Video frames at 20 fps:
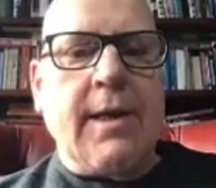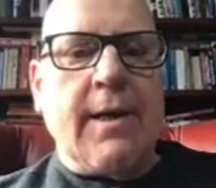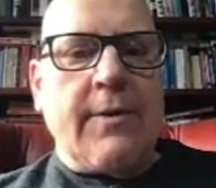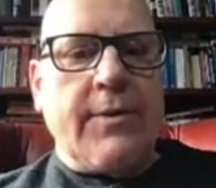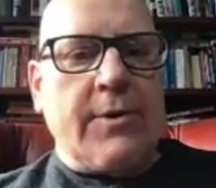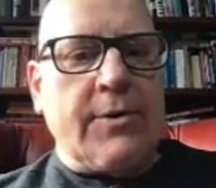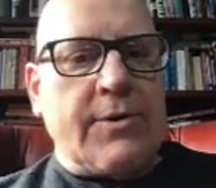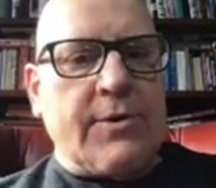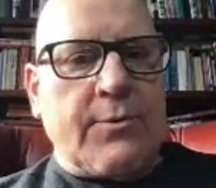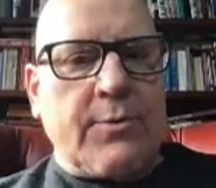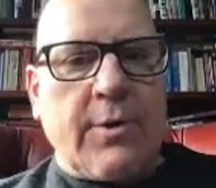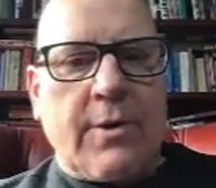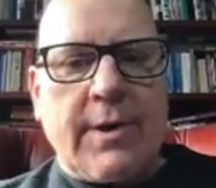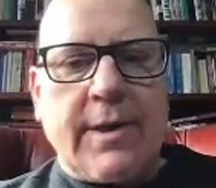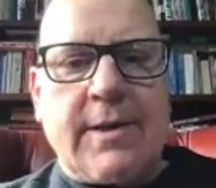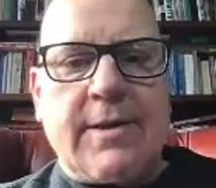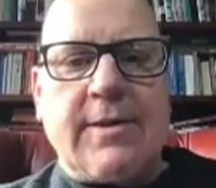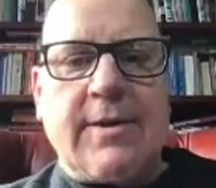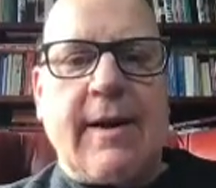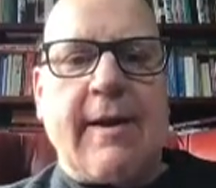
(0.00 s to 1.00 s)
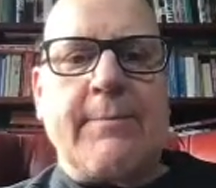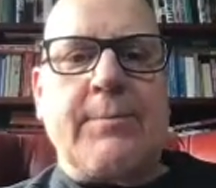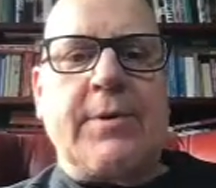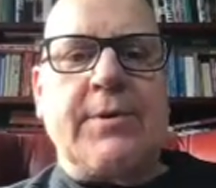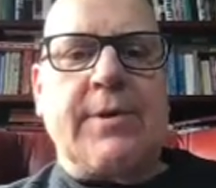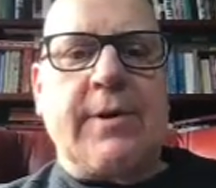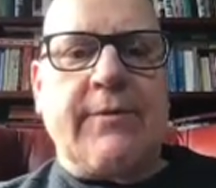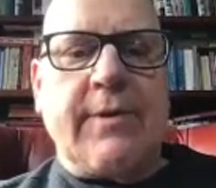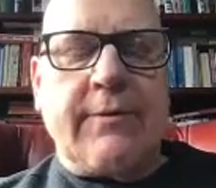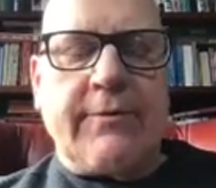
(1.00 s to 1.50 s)
Those are all
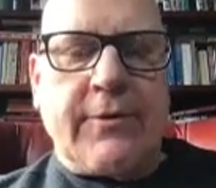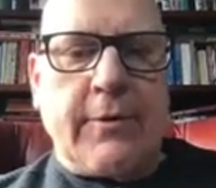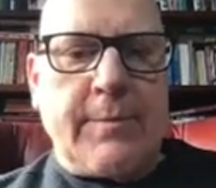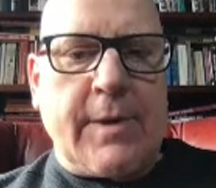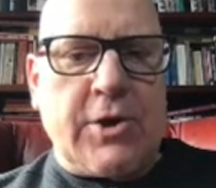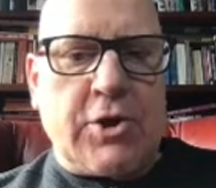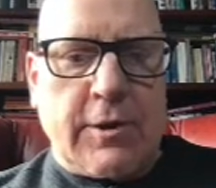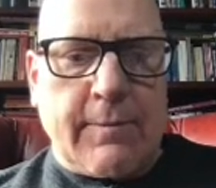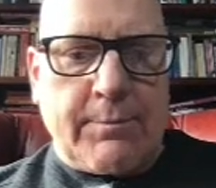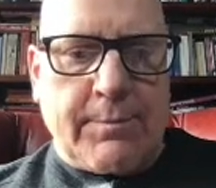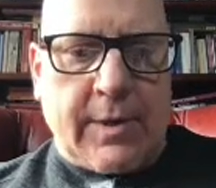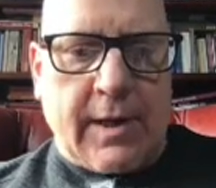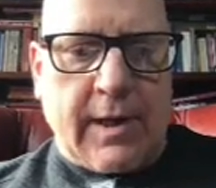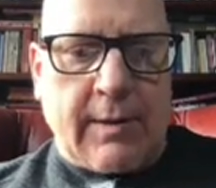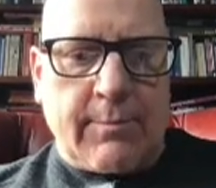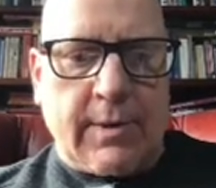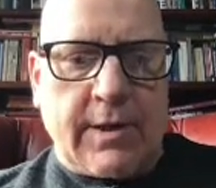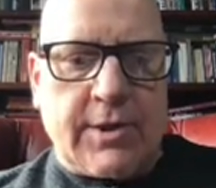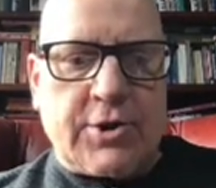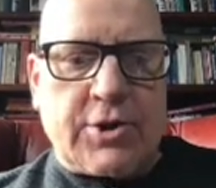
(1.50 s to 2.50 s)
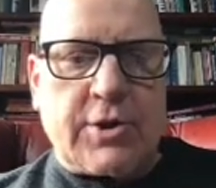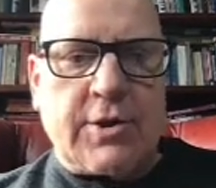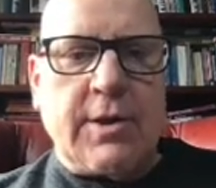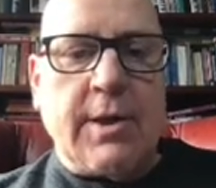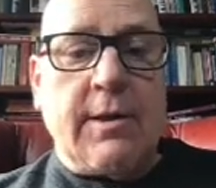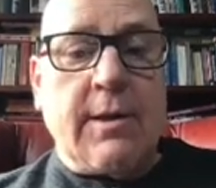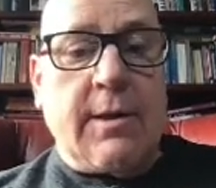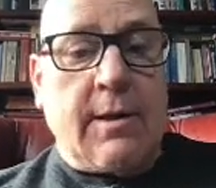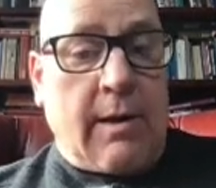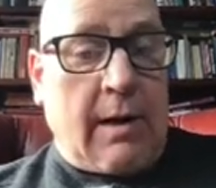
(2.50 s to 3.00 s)
examples of information published,
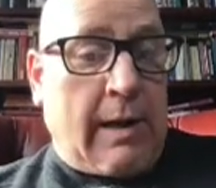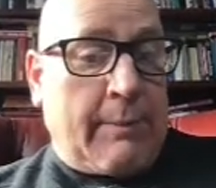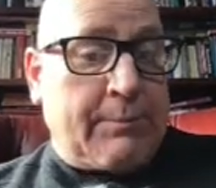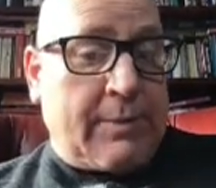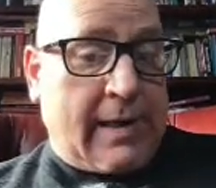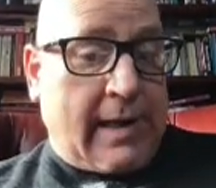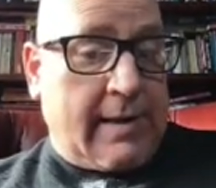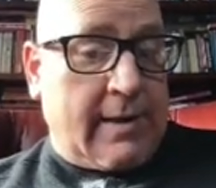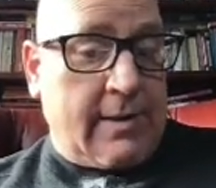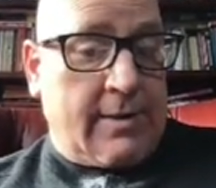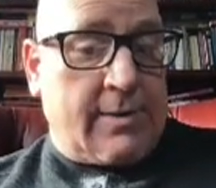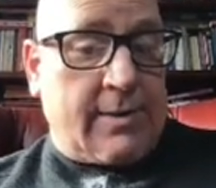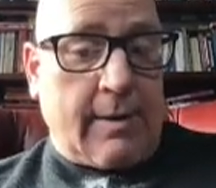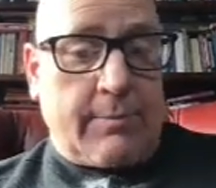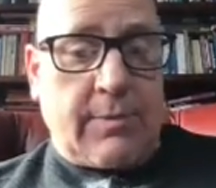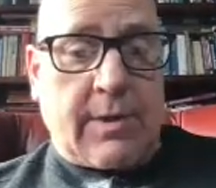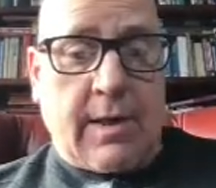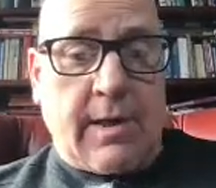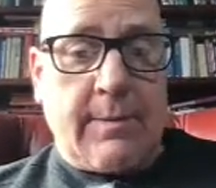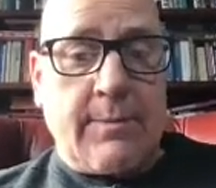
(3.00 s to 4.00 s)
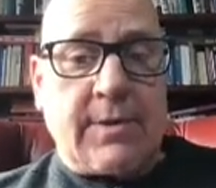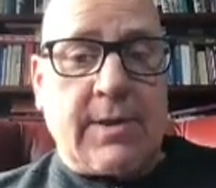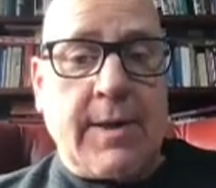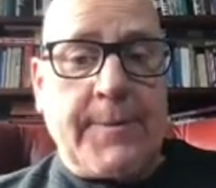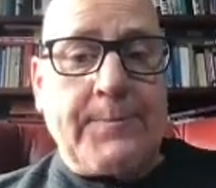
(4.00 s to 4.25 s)
updated sometimes,